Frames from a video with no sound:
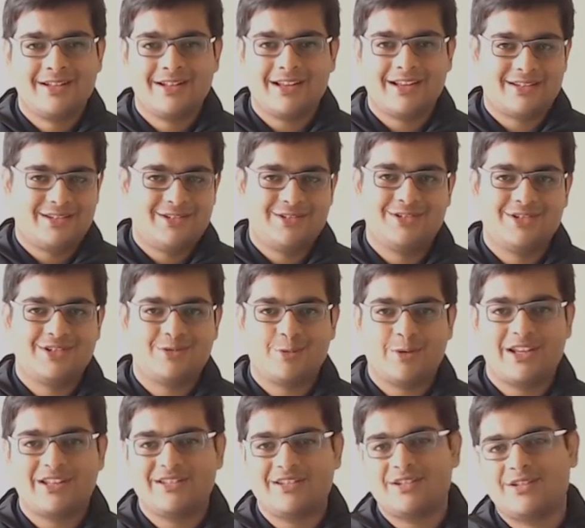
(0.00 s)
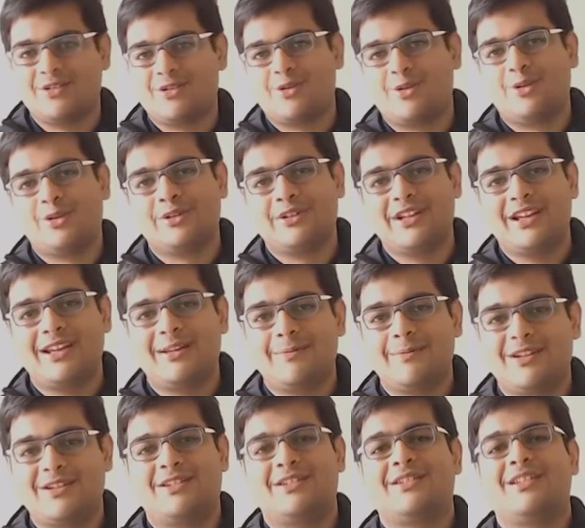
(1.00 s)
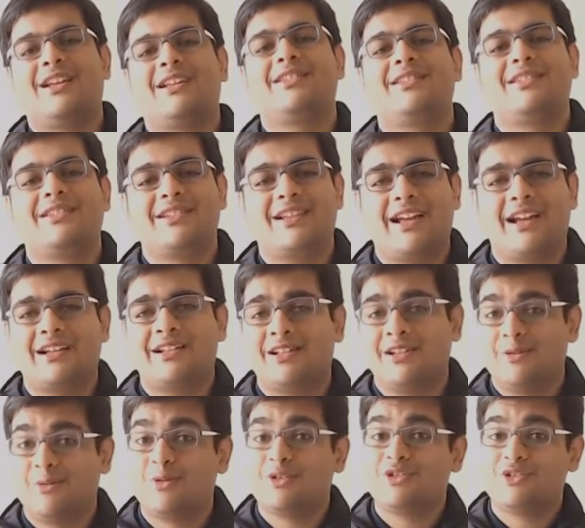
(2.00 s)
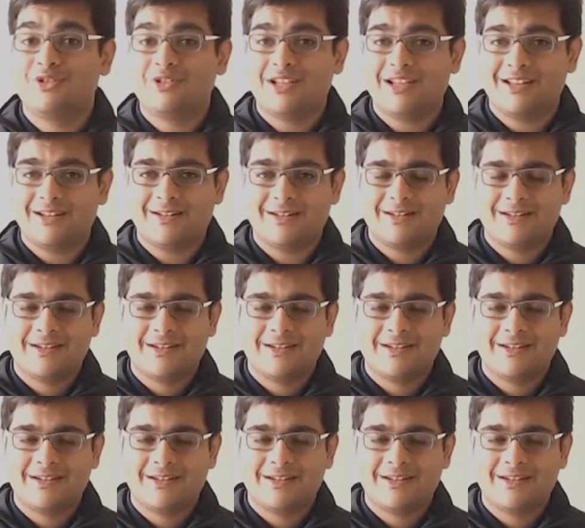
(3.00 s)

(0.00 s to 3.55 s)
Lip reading: like you just wasted your whole day because that's exactly what you did.